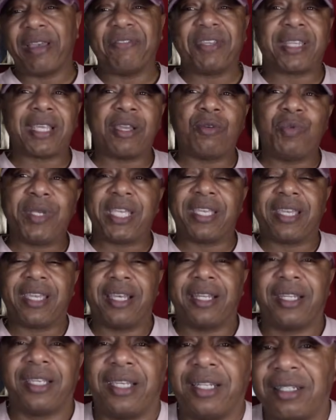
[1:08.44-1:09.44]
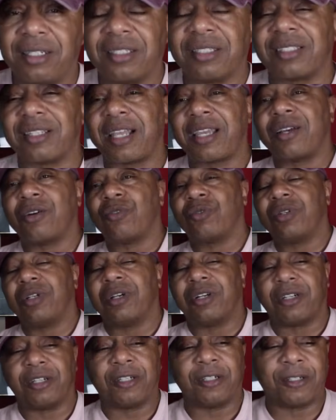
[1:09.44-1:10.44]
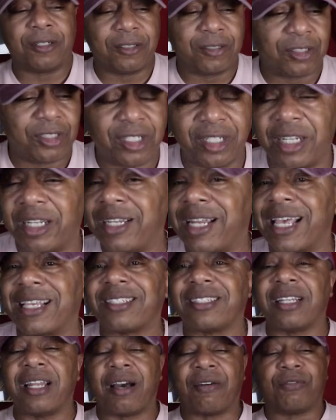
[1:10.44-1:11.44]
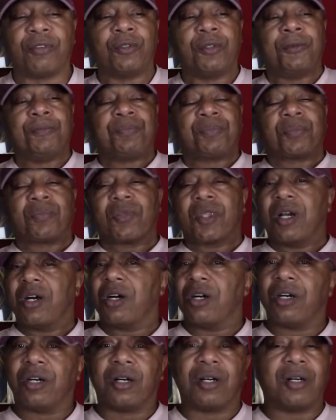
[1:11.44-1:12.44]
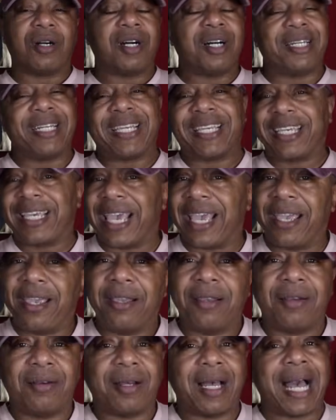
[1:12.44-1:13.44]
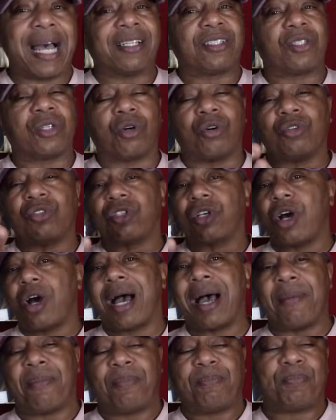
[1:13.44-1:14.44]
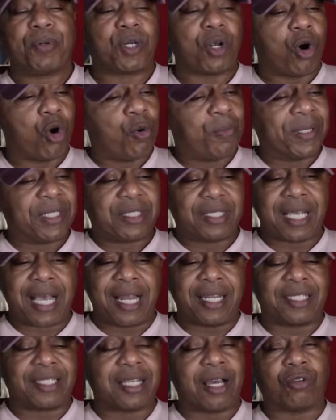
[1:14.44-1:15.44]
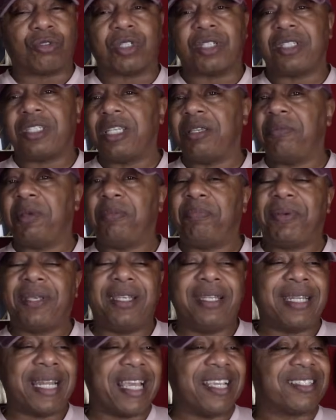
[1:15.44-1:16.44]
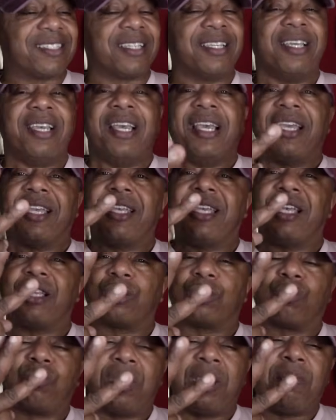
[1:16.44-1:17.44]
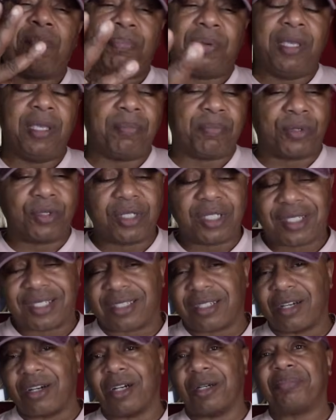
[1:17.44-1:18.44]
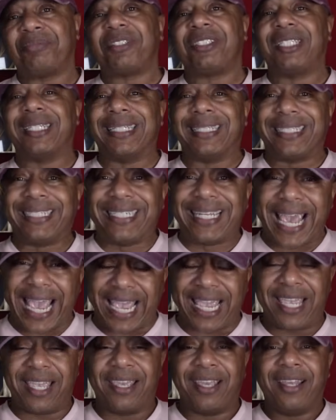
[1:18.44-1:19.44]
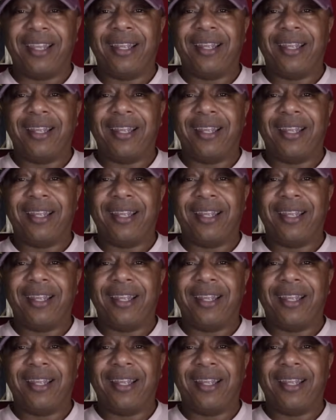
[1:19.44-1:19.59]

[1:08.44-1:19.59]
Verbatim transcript: everything we can to get this thing on the, uh, to the next level. Uh, 100K. I told y'all I put an open challenge out to TBP Nation. Get three people to sub today.